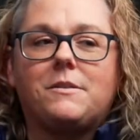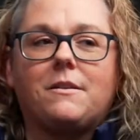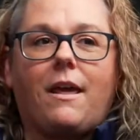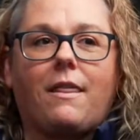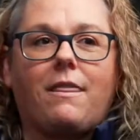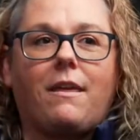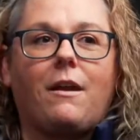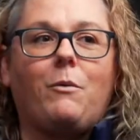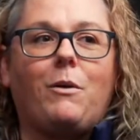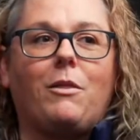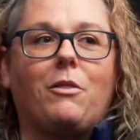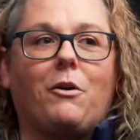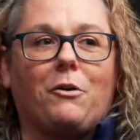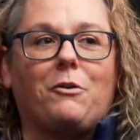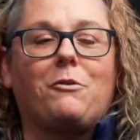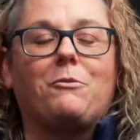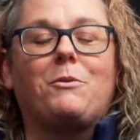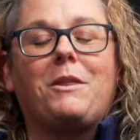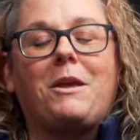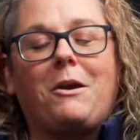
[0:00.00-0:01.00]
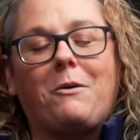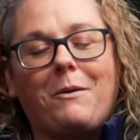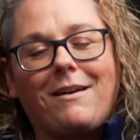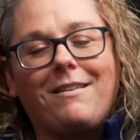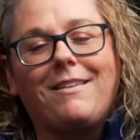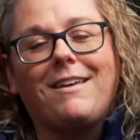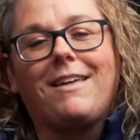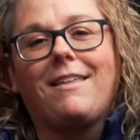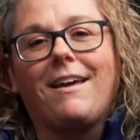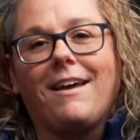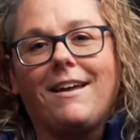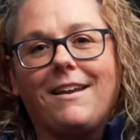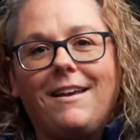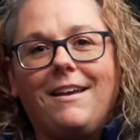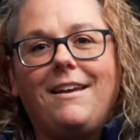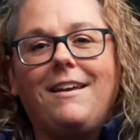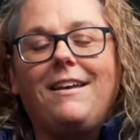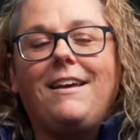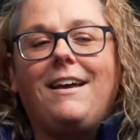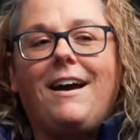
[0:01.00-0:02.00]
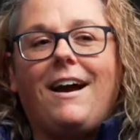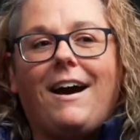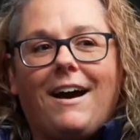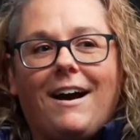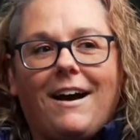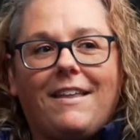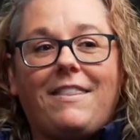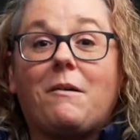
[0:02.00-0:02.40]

And I think we learned really quickly that uh,